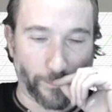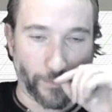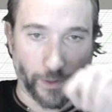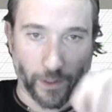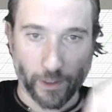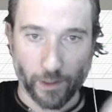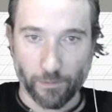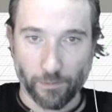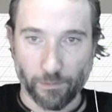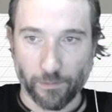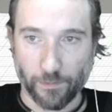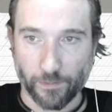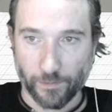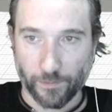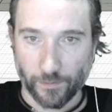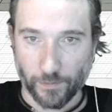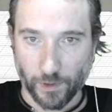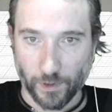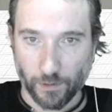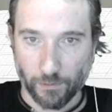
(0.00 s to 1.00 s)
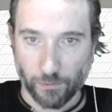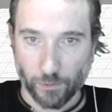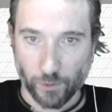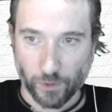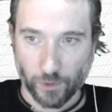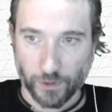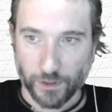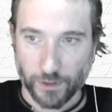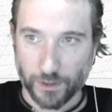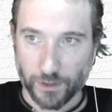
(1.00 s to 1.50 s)
I'm
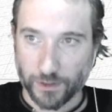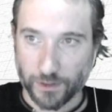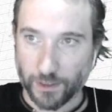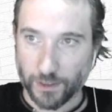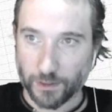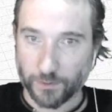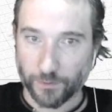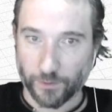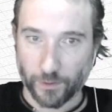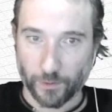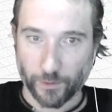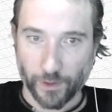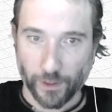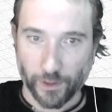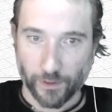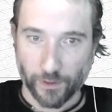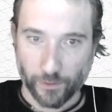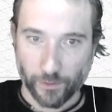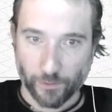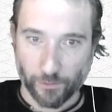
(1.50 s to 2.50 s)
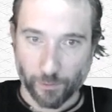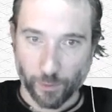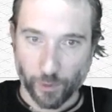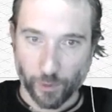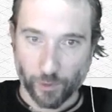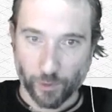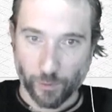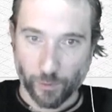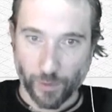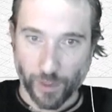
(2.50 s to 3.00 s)
not dissatisfied with that. I put it
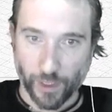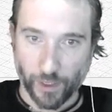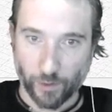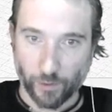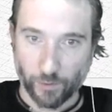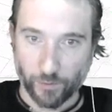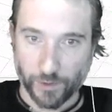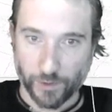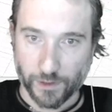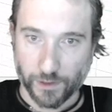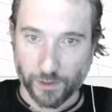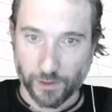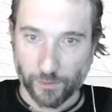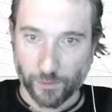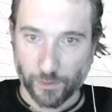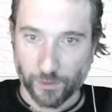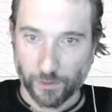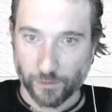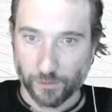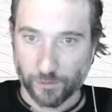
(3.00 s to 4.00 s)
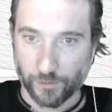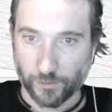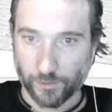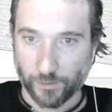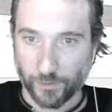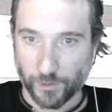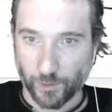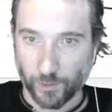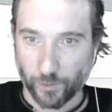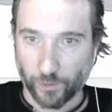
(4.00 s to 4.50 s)
on the back, obviously, but
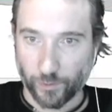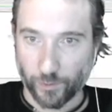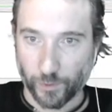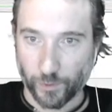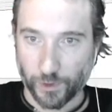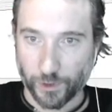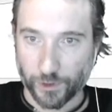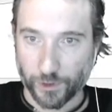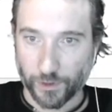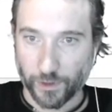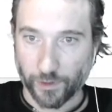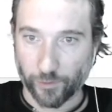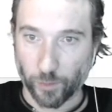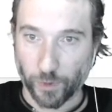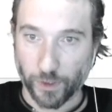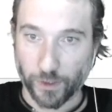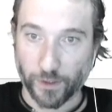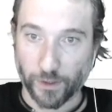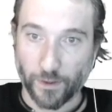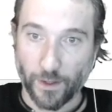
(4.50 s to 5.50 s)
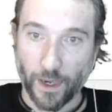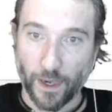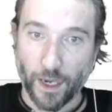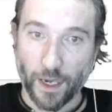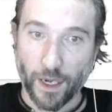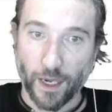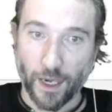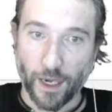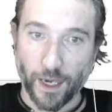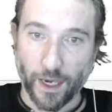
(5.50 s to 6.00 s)
that was foolish. Never mind.
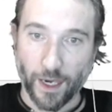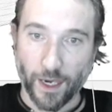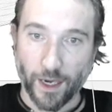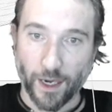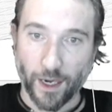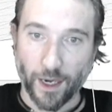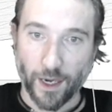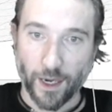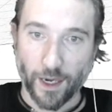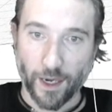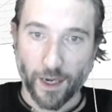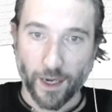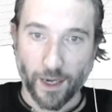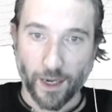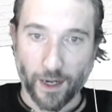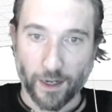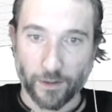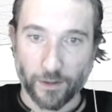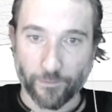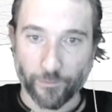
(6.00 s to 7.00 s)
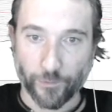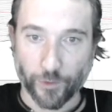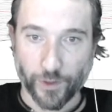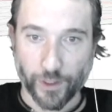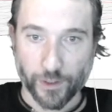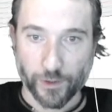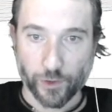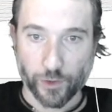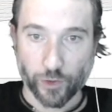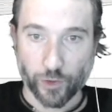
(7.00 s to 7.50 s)
So
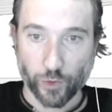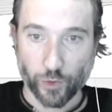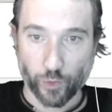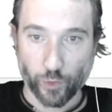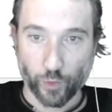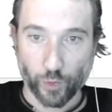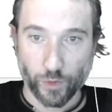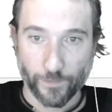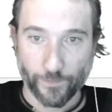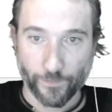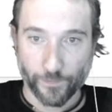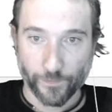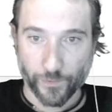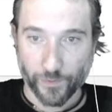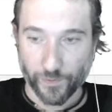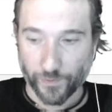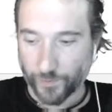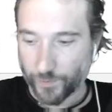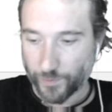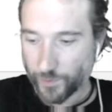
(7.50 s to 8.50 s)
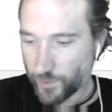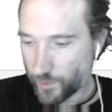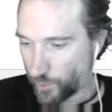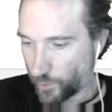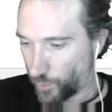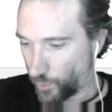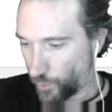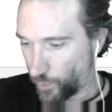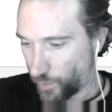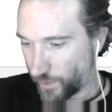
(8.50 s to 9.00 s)
that's 2
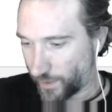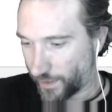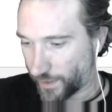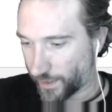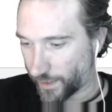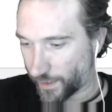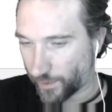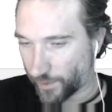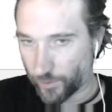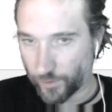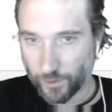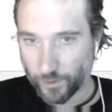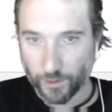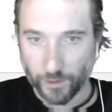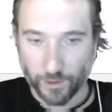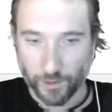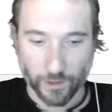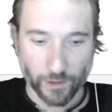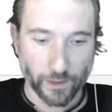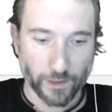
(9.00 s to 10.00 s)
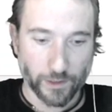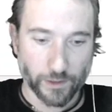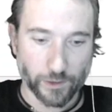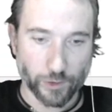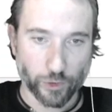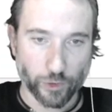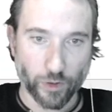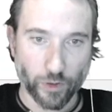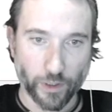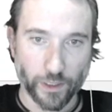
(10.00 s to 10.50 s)
down. Let's
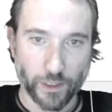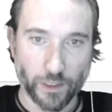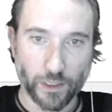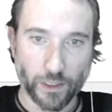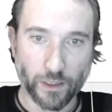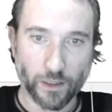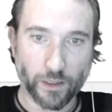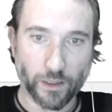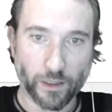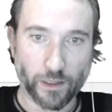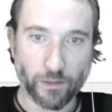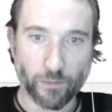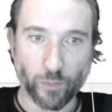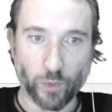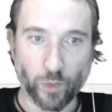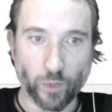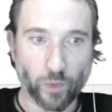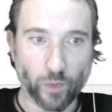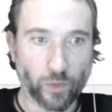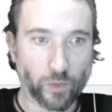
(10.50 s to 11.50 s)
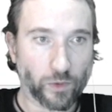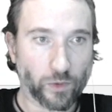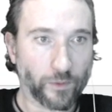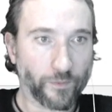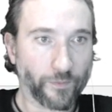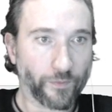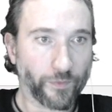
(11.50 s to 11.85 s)
try 9 ball.